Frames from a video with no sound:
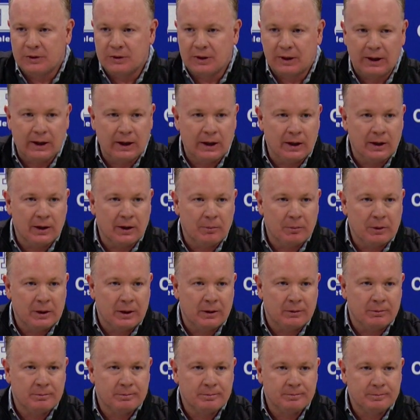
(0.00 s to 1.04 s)
once again, I
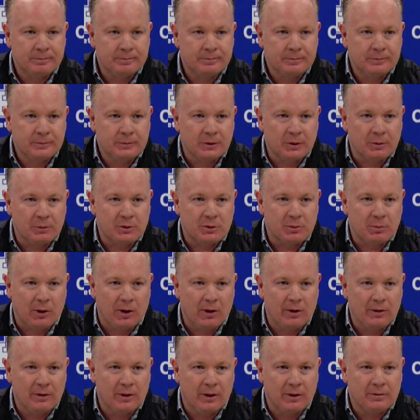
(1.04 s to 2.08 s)
mean, I'm
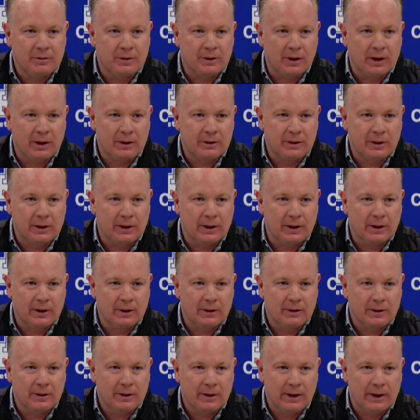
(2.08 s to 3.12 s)
smart enough not to get
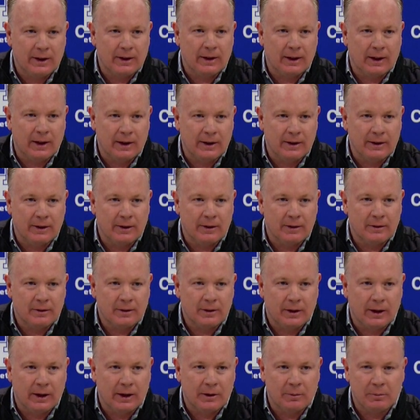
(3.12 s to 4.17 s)
a headline
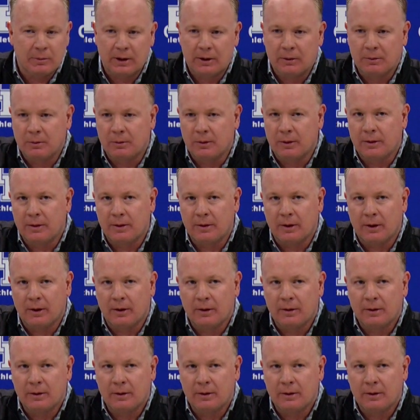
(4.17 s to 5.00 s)
out of me with